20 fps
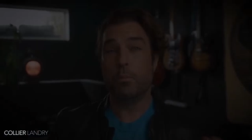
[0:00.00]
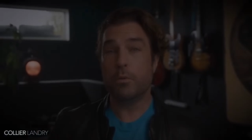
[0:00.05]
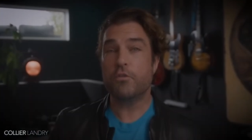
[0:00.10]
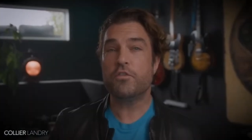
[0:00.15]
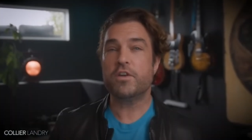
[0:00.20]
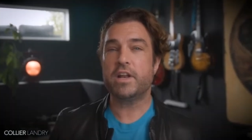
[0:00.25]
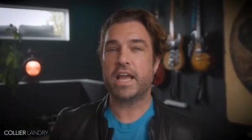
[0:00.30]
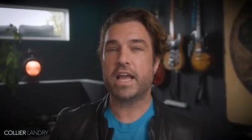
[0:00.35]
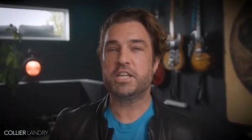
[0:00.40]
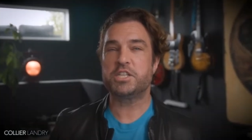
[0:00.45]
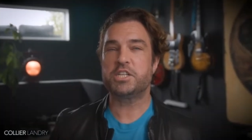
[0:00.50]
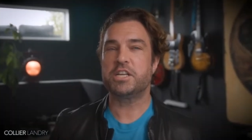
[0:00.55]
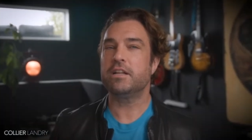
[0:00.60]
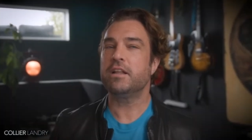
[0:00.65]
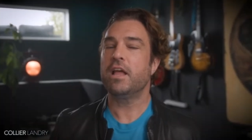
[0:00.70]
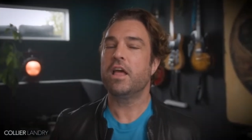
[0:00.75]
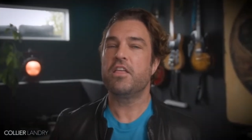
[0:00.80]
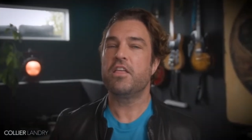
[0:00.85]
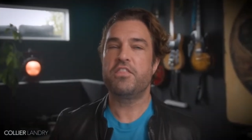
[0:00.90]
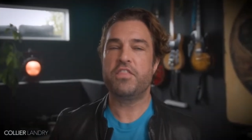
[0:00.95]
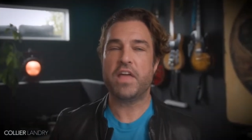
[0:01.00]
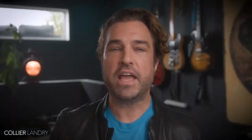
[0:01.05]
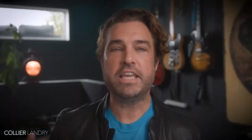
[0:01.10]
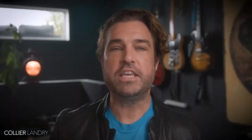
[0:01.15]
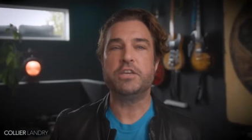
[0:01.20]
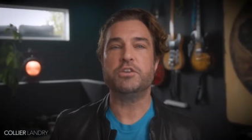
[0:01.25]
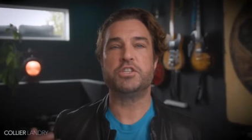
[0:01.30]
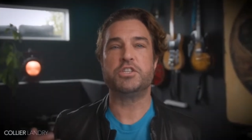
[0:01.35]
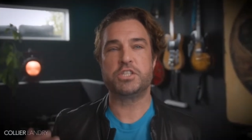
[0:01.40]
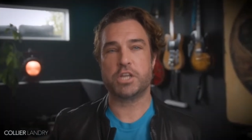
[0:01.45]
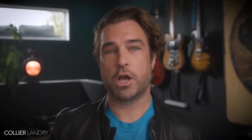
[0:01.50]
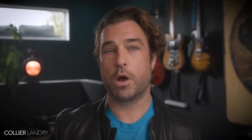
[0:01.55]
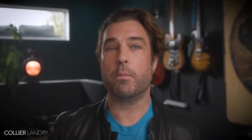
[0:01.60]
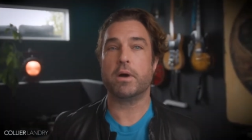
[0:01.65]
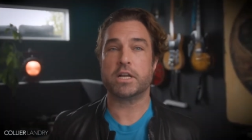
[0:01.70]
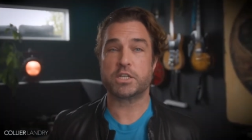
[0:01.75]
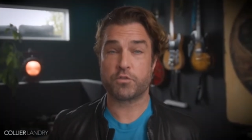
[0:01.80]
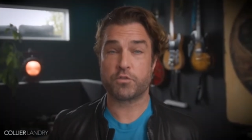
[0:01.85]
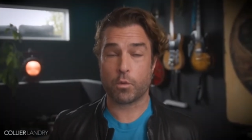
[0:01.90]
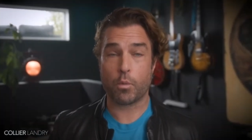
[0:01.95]
Mover Nation, thank you
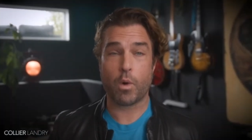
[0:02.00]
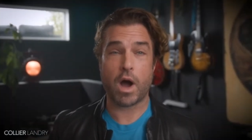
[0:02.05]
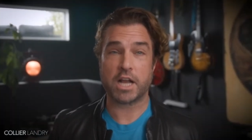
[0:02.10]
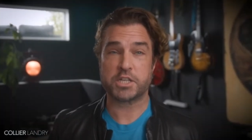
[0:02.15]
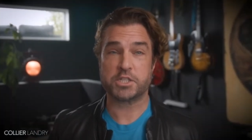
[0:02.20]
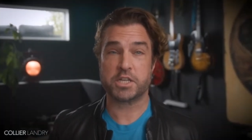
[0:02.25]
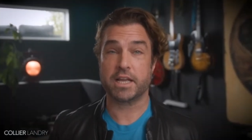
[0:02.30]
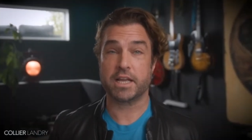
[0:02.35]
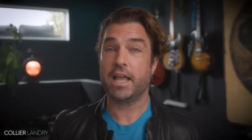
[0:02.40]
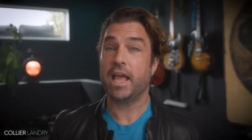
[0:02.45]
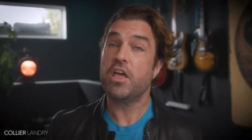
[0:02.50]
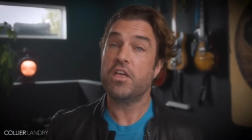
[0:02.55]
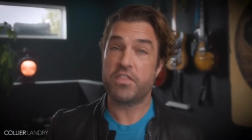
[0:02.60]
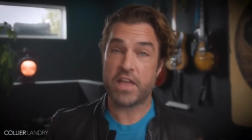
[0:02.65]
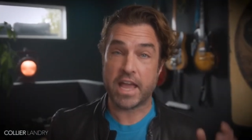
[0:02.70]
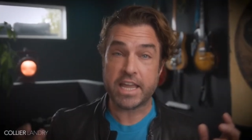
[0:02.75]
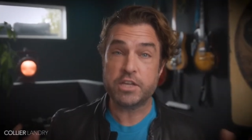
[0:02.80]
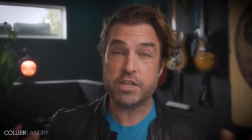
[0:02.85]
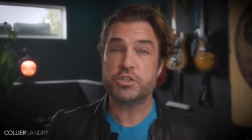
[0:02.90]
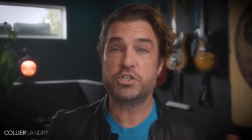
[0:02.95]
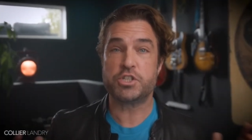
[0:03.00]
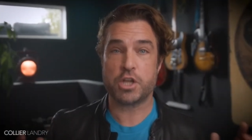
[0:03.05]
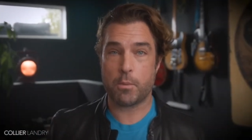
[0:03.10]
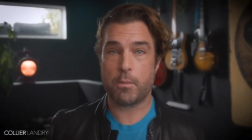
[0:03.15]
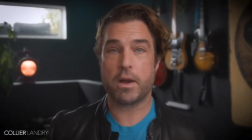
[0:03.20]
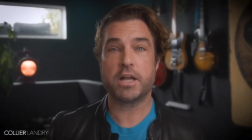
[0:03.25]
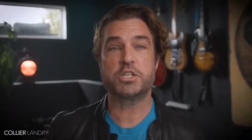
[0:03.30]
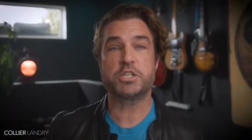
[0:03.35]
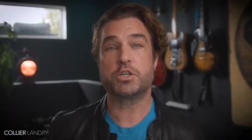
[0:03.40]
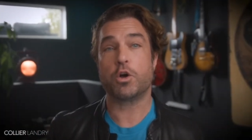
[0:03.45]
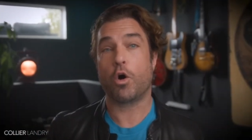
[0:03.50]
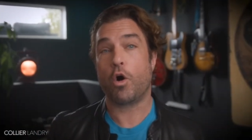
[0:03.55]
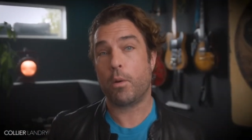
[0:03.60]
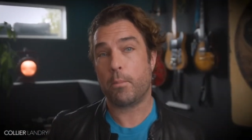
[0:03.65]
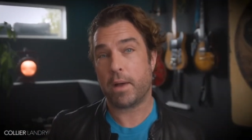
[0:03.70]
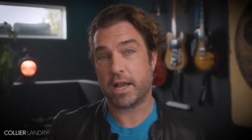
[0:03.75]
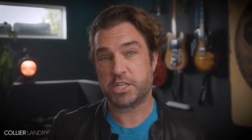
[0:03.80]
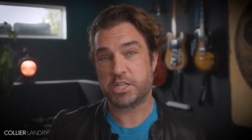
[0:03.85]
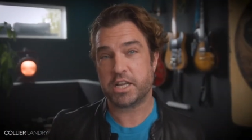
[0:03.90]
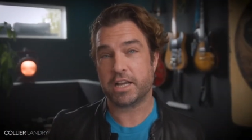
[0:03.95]
so much for watching. Thank you so much
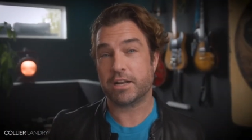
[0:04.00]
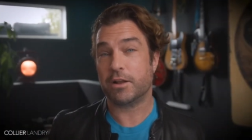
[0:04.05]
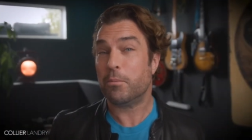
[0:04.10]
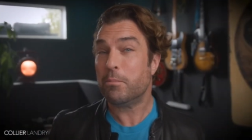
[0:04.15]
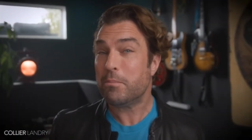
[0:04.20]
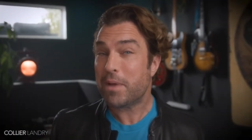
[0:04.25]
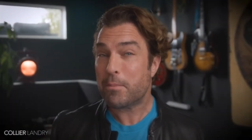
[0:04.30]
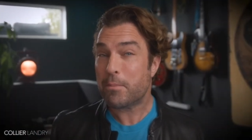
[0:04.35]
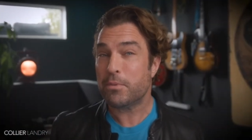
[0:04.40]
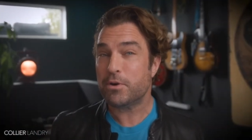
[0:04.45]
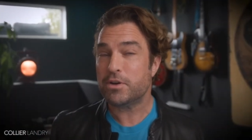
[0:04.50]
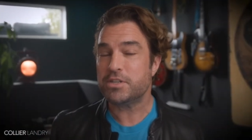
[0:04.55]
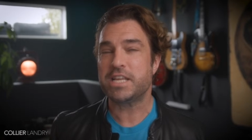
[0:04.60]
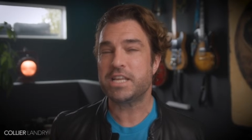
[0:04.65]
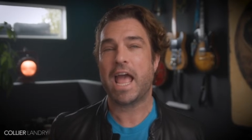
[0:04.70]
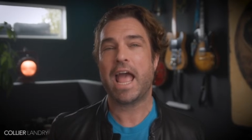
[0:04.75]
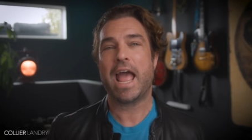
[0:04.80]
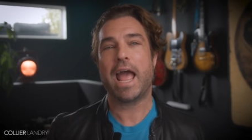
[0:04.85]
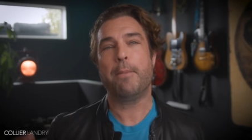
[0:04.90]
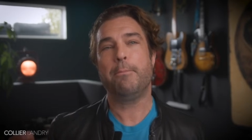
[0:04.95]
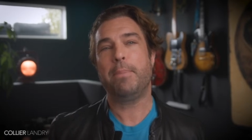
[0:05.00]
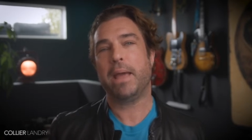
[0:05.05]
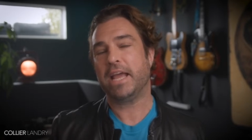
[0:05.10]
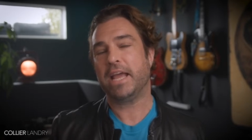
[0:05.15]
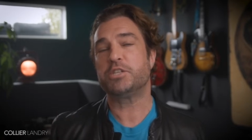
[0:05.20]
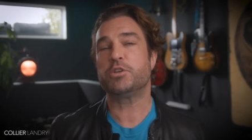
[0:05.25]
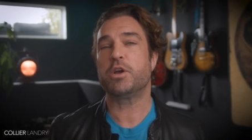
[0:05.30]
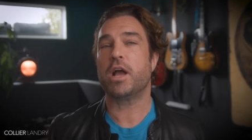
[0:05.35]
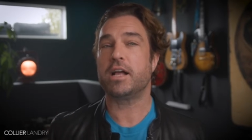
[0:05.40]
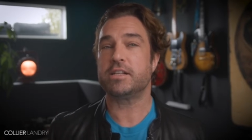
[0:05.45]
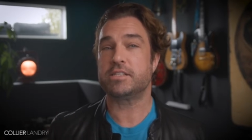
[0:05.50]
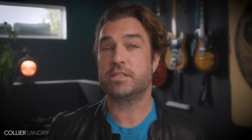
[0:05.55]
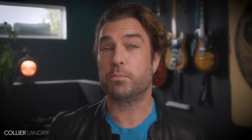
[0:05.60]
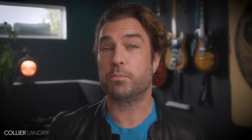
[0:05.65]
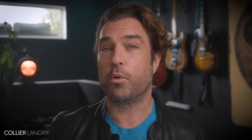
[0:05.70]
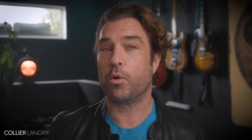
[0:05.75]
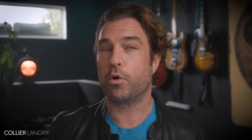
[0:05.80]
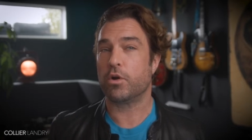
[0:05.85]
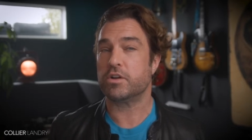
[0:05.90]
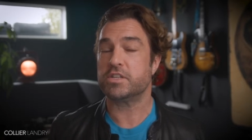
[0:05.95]
to all my channel members and
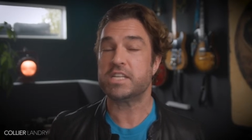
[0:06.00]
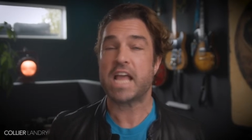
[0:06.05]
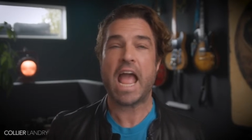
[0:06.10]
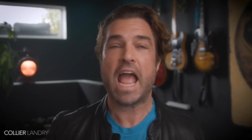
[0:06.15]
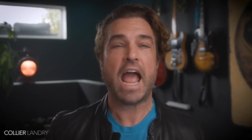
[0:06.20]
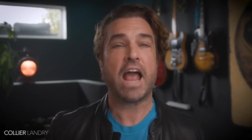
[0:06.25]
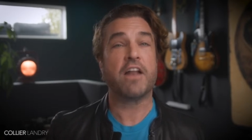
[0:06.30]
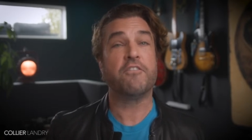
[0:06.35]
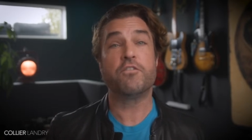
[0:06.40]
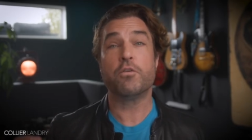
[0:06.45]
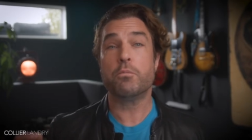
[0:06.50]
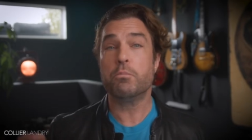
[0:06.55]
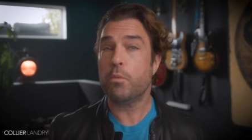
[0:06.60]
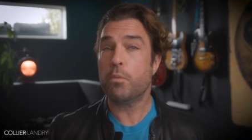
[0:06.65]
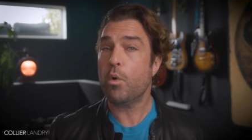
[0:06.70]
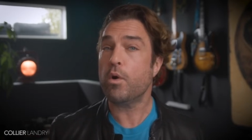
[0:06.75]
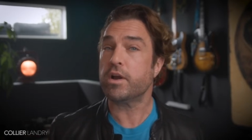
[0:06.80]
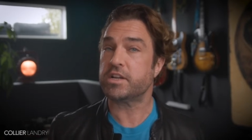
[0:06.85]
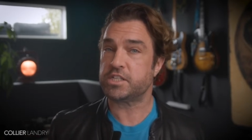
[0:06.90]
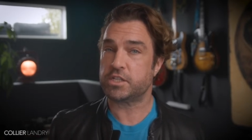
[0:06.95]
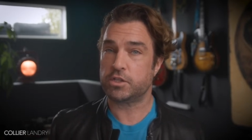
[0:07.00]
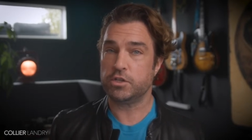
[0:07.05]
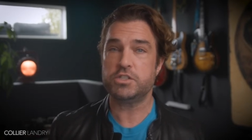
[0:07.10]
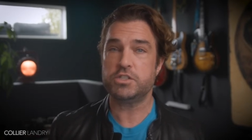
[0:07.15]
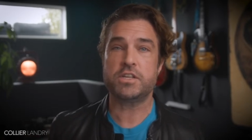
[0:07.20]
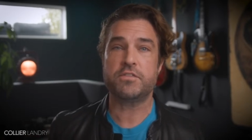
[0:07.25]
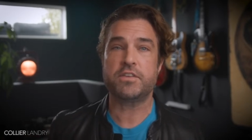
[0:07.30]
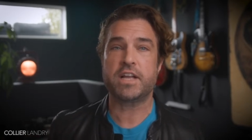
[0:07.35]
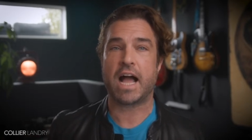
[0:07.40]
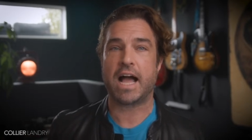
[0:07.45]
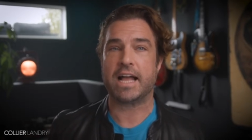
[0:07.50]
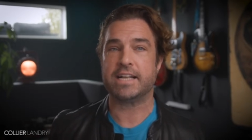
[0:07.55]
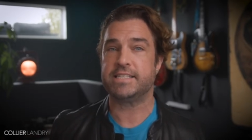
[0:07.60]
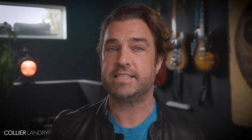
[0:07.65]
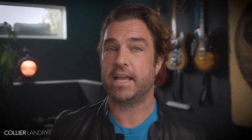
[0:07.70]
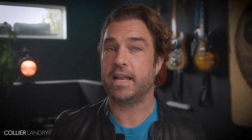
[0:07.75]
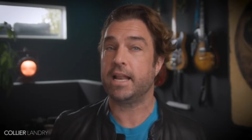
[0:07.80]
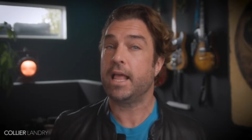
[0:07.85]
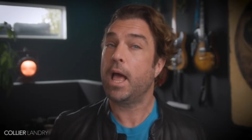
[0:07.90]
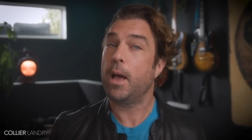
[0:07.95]
Patreon supporters. And for more exclusive
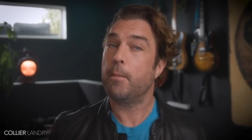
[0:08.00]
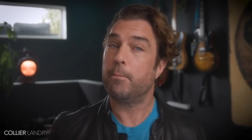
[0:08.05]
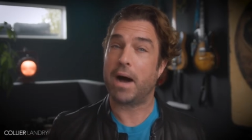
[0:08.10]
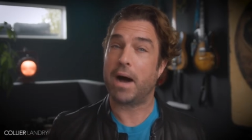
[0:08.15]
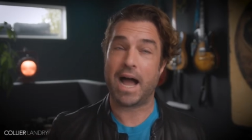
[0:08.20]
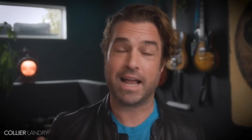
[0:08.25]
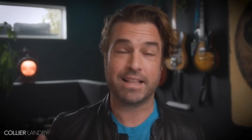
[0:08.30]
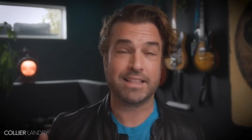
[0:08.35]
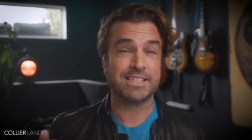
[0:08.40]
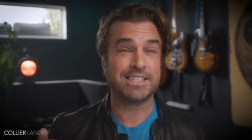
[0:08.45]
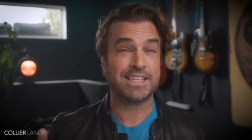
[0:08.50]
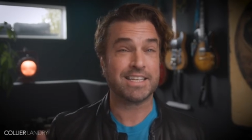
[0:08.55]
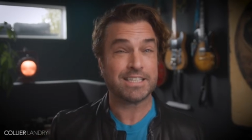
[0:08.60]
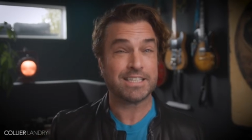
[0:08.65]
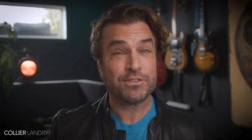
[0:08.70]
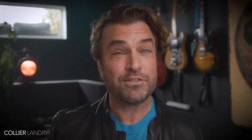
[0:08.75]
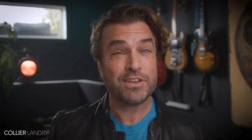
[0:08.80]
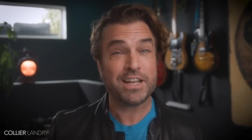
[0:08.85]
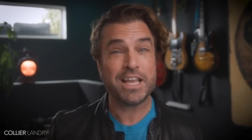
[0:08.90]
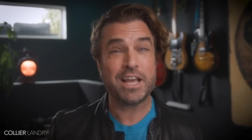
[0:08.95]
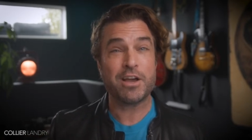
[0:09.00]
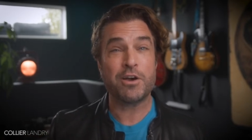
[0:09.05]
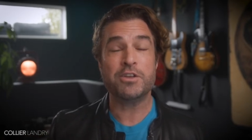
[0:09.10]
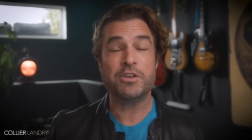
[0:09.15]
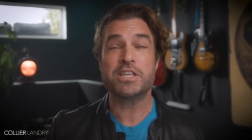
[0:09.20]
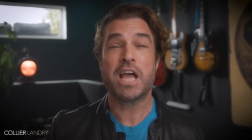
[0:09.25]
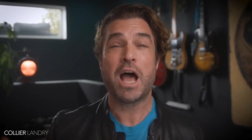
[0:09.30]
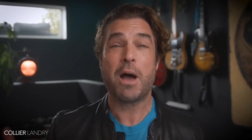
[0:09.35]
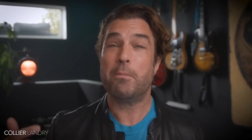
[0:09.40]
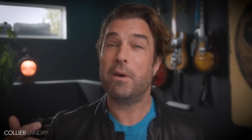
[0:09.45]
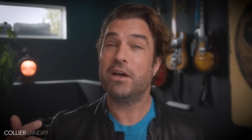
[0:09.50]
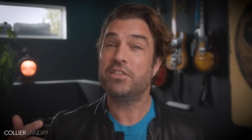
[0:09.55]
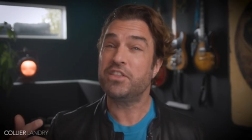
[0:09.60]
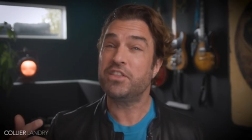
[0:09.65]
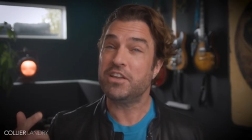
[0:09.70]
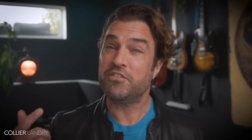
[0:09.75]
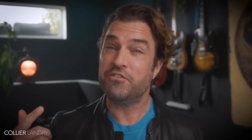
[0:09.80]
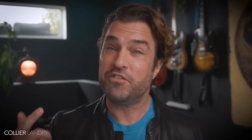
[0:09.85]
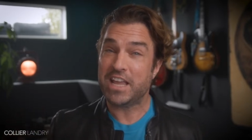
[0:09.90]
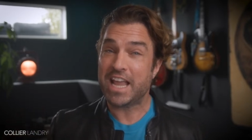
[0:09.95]
content, behind the scenes videos,
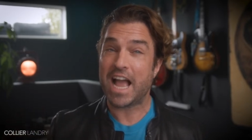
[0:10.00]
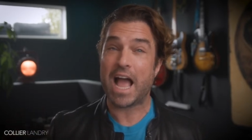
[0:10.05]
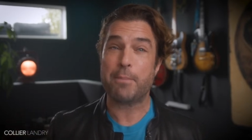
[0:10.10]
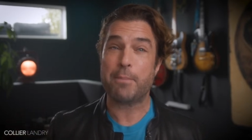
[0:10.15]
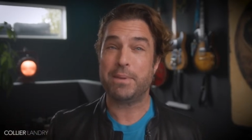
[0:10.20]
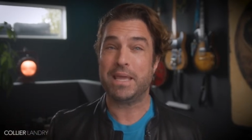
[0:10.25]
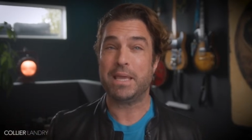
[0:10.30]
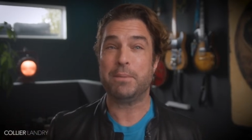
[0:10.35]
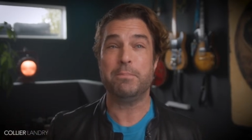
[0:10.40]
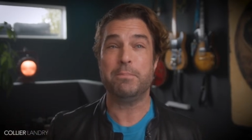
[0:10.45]
monthly VIP